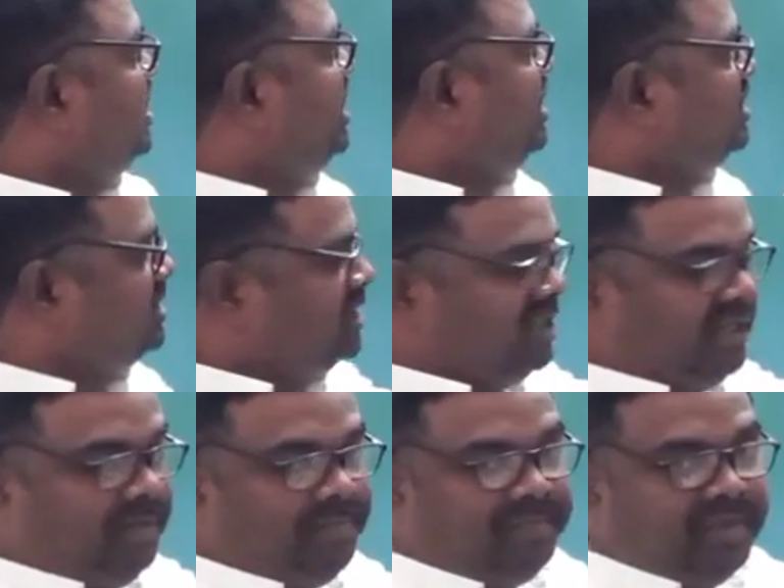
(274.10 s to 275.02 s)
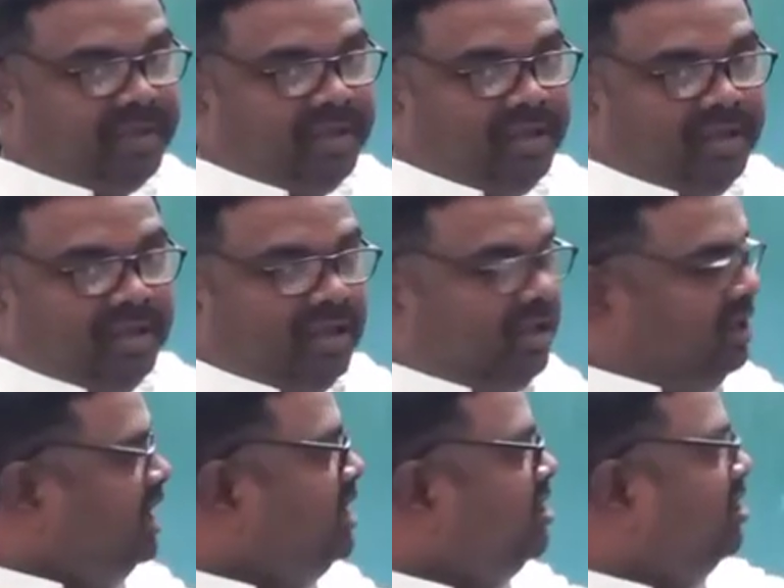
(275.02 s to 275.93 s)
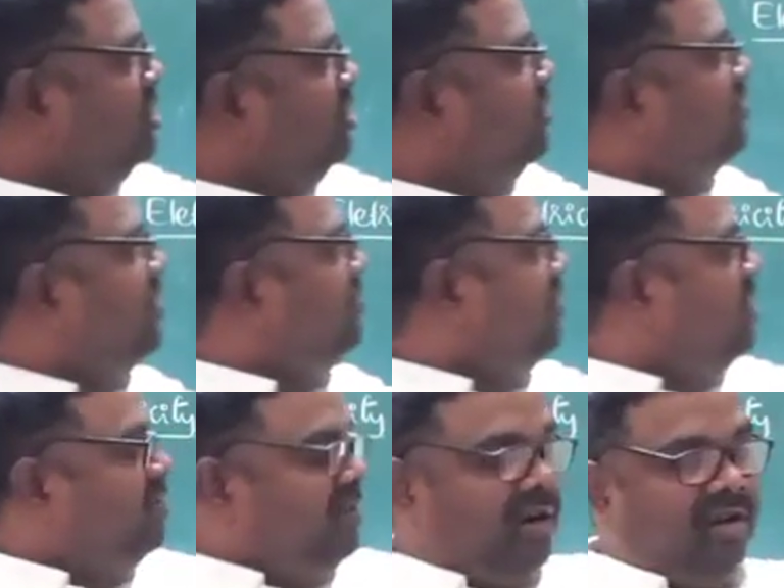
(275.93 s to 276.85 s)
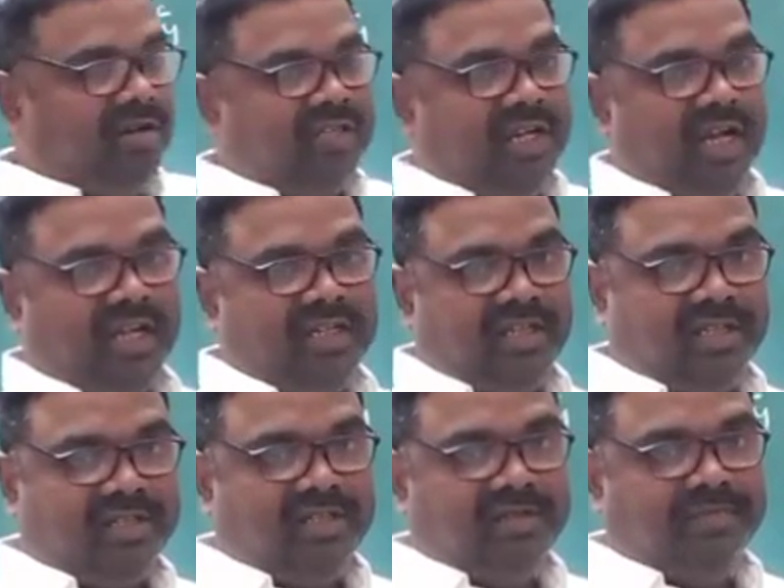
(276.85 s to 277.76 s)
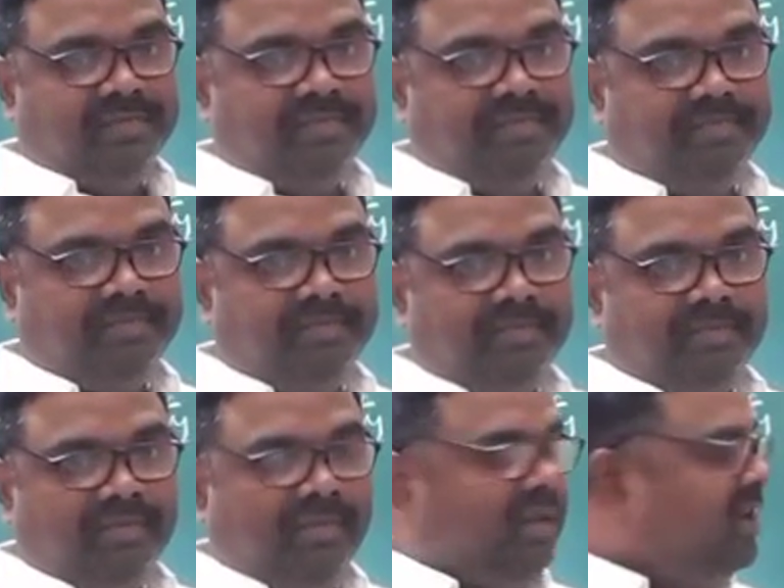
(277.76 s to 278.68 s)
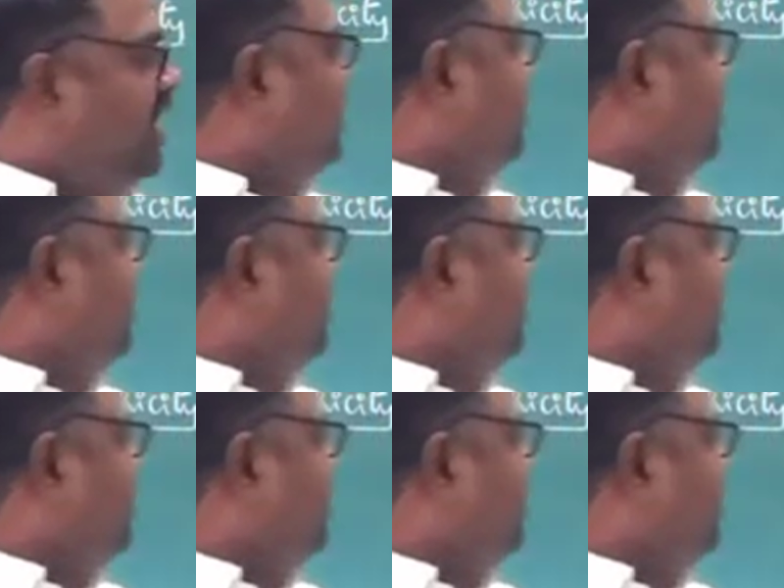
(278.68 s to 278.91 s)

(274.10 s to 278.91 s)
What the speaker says: electricity, in order to perform redox reactions. I